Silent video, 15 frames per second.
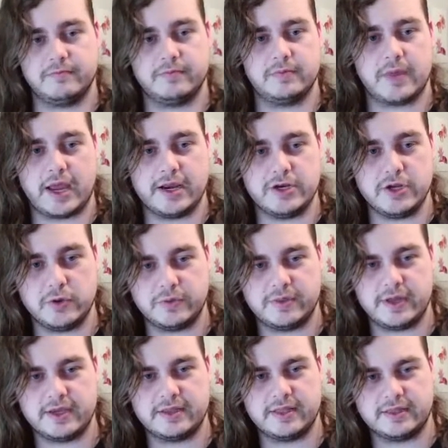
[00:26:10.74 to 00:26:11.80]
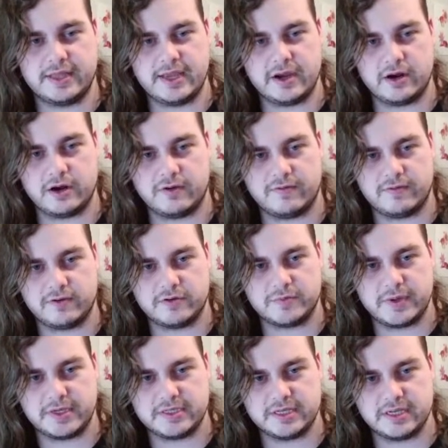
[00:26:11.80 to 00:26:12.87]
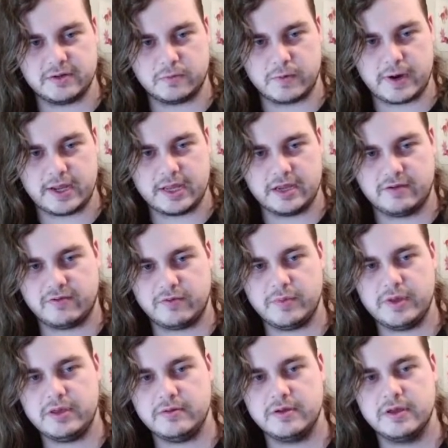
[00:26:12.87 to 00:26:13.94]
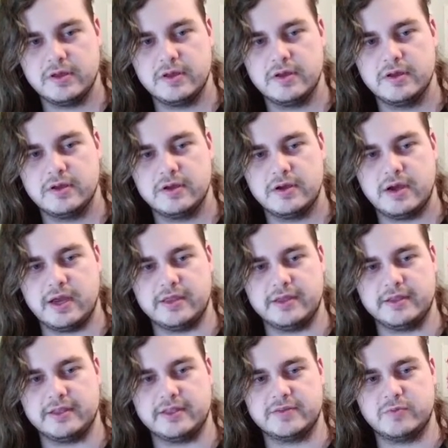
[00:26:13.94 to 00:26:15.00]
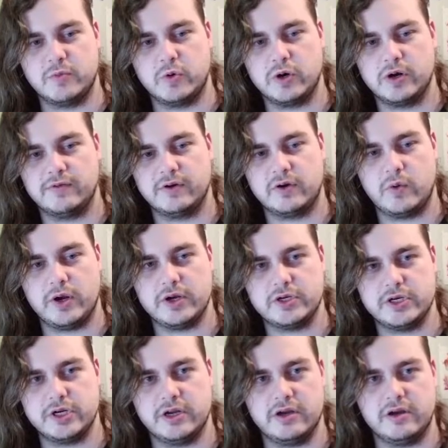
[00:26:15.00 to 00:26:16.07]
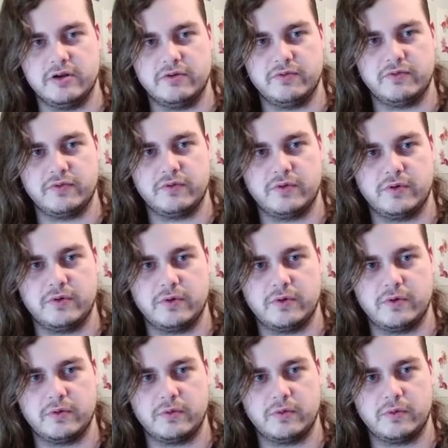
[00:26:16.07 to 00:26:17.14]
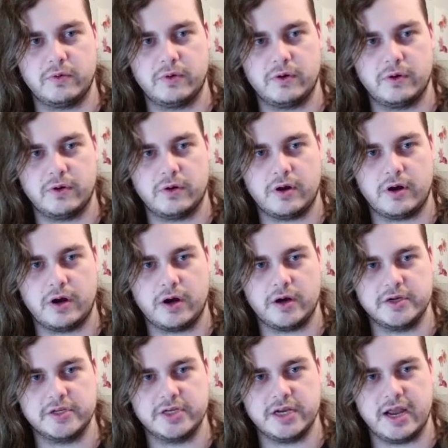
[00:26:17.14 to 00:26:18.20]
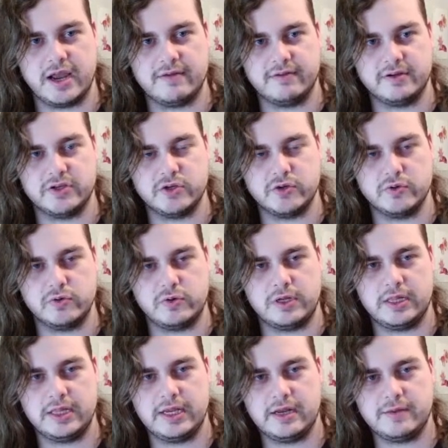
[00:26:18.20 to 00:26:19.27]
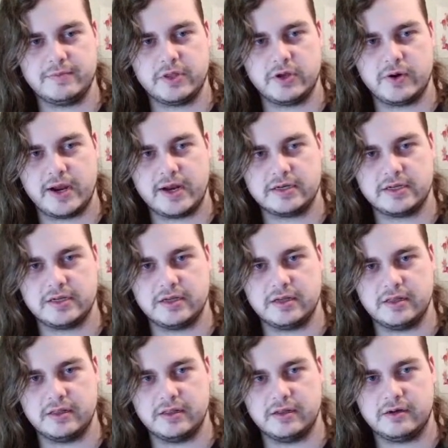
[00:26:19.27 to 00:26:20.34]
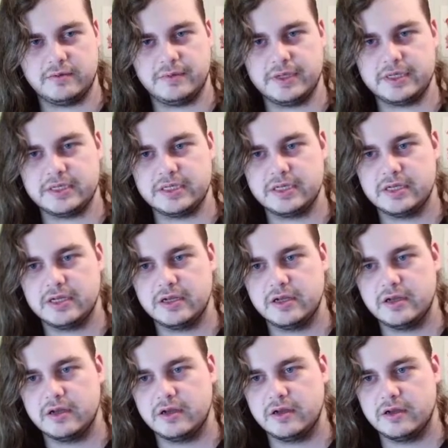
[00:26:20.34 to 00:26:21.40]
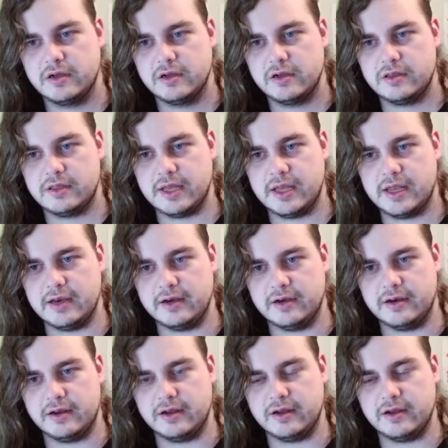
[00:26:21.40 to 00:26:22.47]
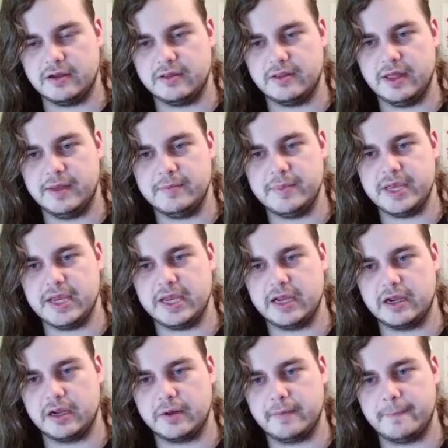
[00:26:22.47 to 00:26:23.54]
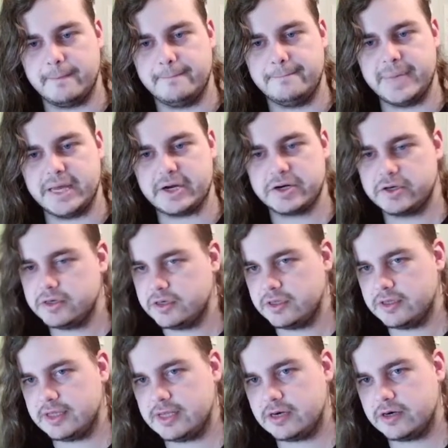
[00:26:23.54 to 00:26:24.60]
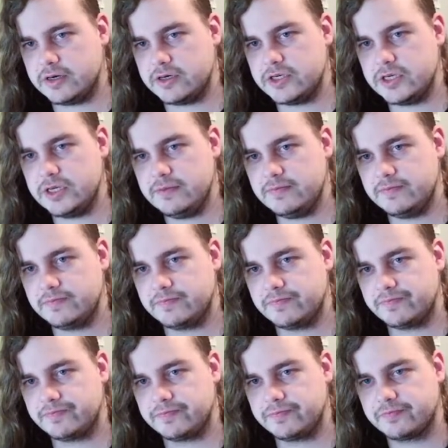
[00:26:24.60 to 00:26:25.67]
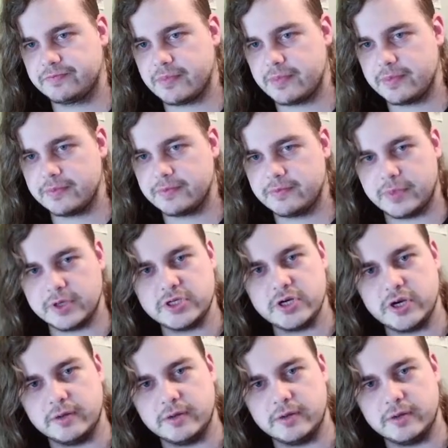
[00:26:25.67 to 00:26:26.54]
I don't think that they are first place in ranking for me. I think that's more of a question of RNG having to clean up their act a little bit than them being better than RNG. But it